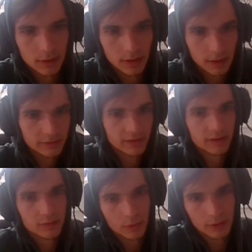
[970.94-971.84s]
I
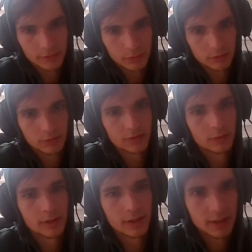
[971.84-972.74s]
think one of the rules I
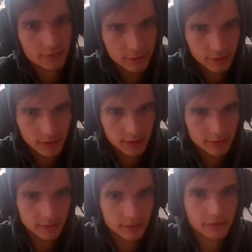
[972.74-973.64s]
want to add for that
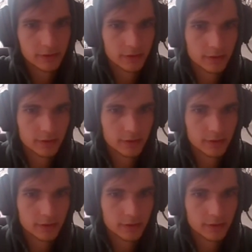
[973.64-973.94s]
is